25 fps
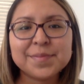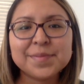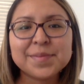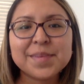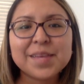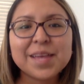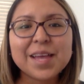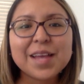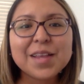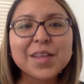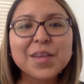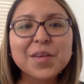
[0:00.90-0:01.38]

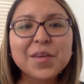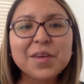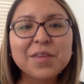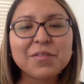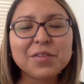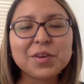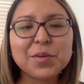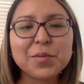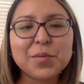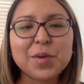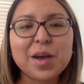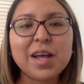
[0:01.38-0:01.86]
Hello,
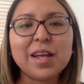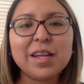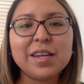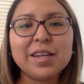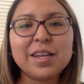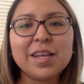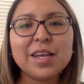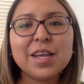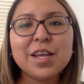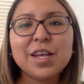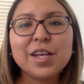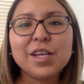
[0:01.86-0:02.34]

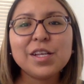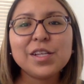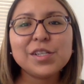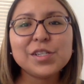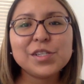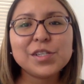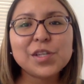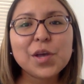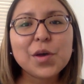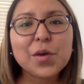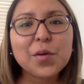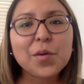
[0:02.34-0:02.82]
everyone.
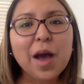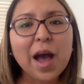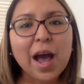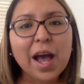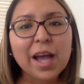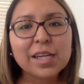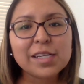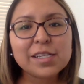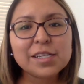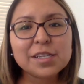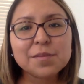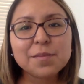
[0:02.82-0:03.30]
So
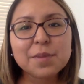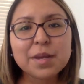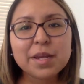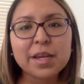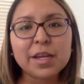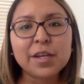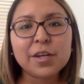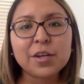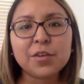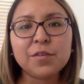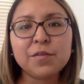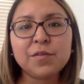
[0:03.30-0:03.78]
I did my
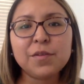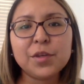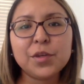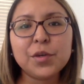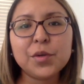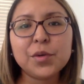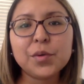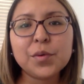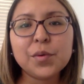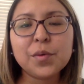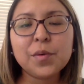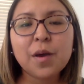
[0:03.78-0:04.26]

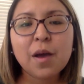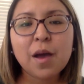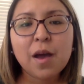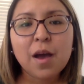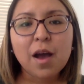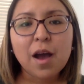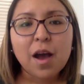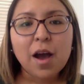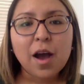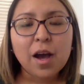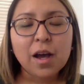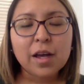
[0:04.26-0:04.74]
interview
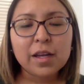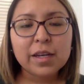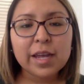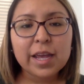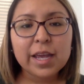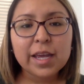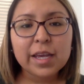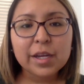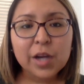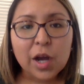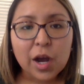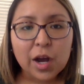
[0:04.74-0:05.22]
on
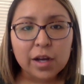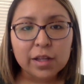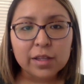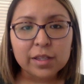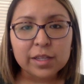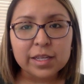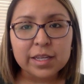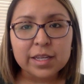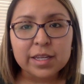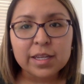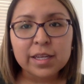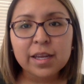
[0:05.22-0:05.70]
a
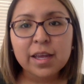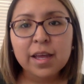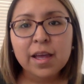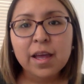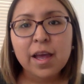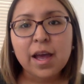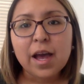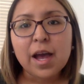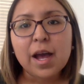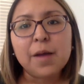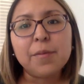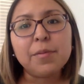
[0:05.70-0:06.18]
colleague
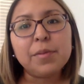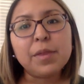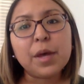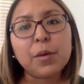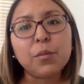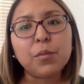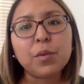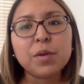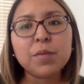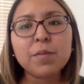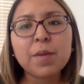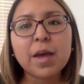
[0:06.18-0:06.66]
that
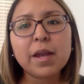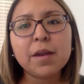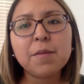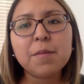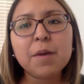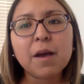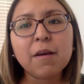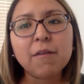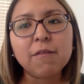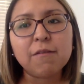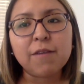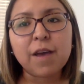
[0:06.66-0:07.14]
we met
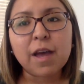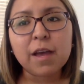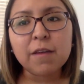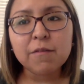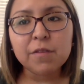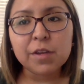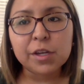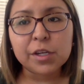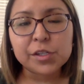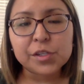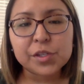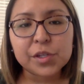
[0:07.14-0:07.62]
about 5
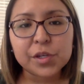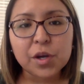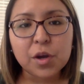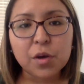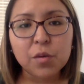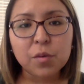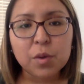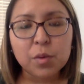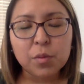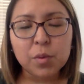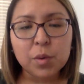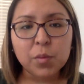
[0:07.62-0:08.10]
years ago
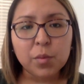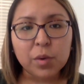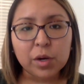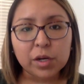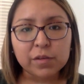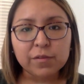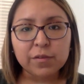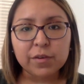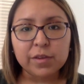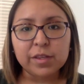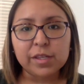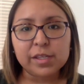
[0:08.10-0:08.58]
when we
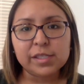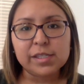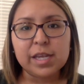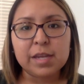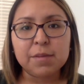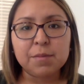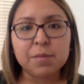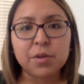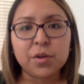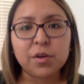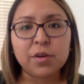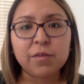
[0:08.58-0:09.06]
worked for the
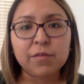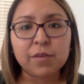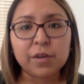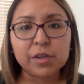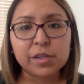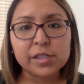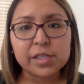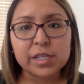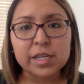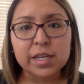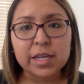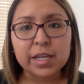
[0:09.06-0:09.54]
same
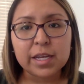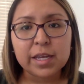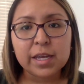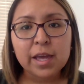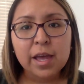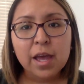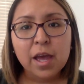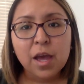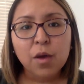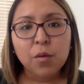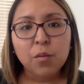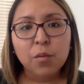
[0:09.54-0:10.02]
university.
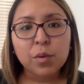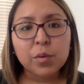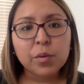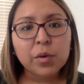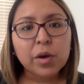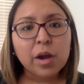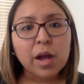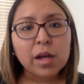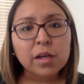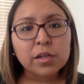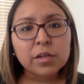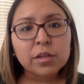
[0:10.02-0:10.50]
We were
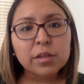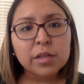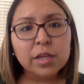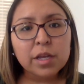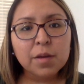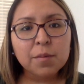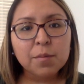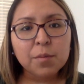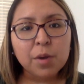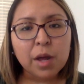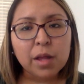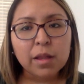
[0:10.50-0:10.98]
under the
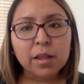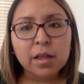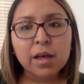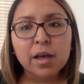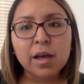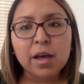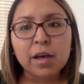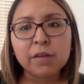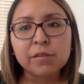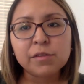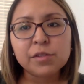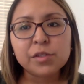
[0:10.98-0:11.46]
umbrella
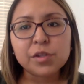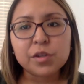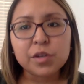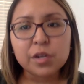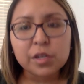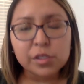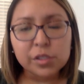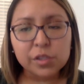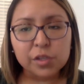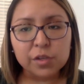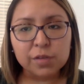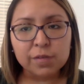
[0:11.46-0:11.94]
of
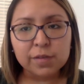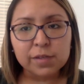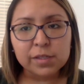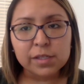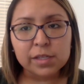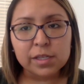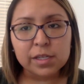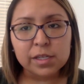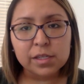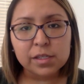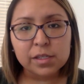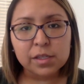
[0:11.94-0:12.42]
student
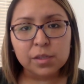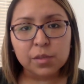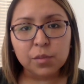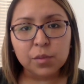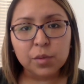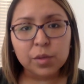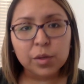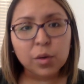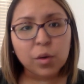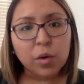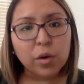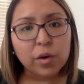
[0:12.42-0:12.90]
services and
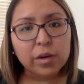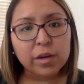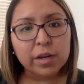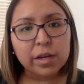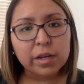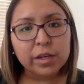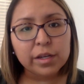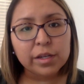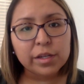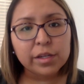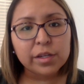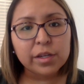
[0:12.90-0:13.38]
we
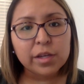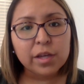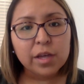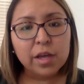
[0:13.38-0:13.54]
coordinated